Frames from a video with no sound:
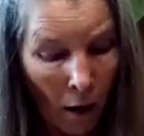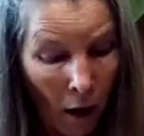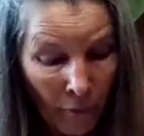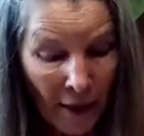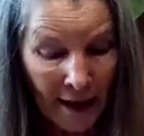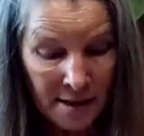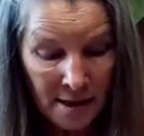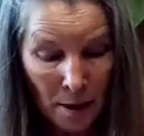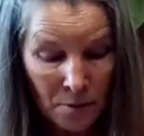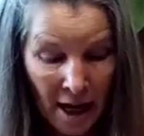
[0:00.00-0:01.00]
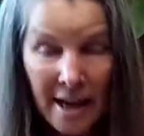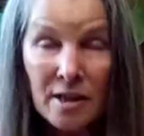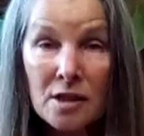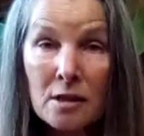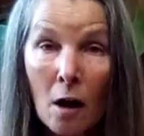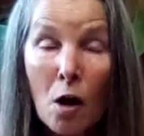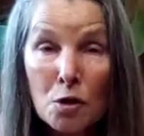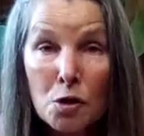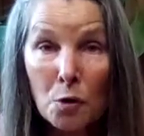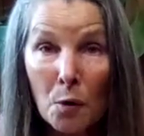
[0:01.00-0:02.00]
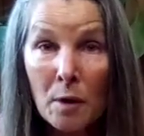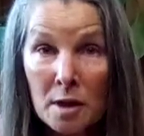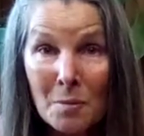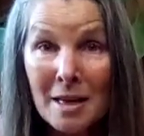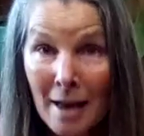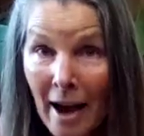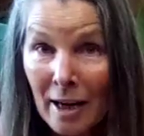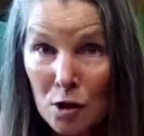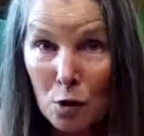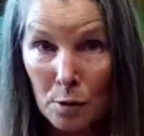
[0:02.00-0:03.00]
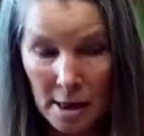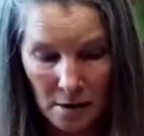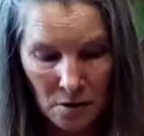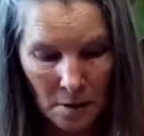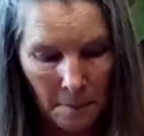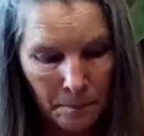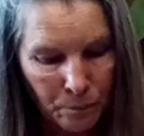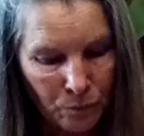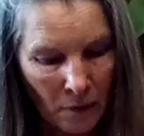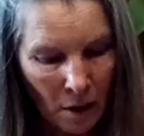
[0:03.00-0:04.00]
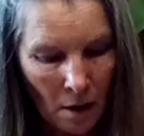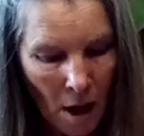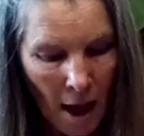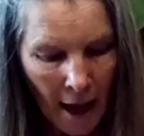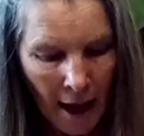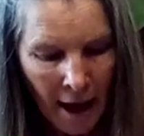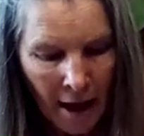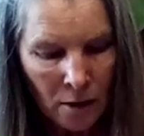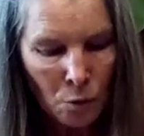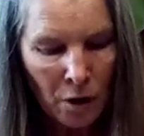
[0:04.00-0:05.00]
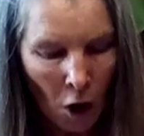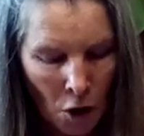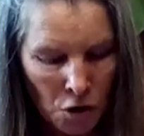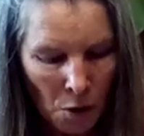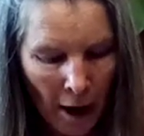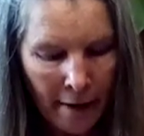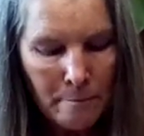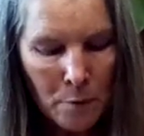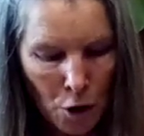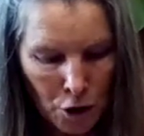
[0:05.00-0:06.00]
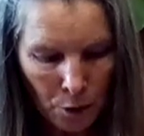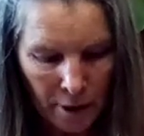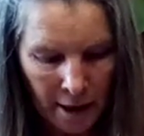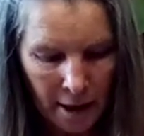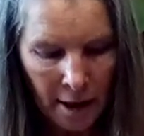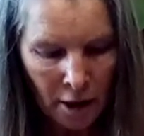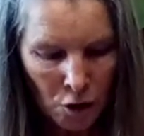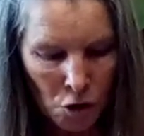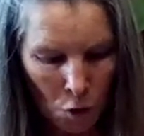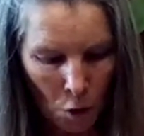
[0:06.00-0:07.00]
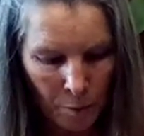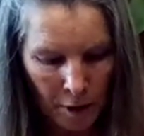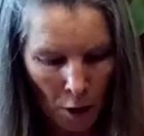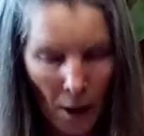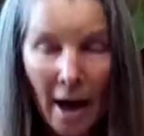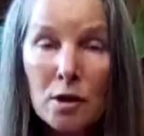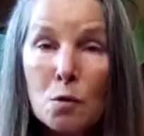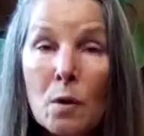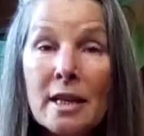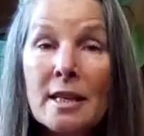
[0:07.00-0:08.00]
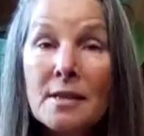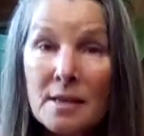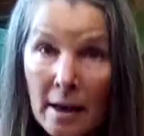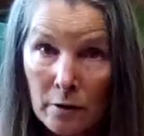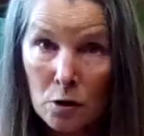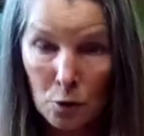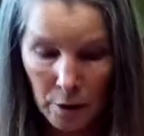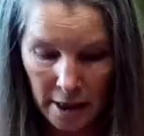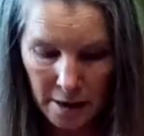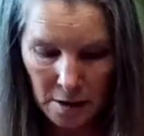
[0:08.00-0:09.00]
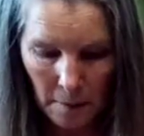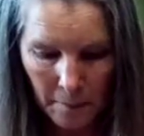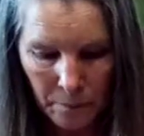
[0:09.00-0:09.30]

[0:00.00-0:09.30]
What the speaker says: On that same day, it's also going to be 9 degrees. And we also have Mercury in Scorpio at 27 degrees.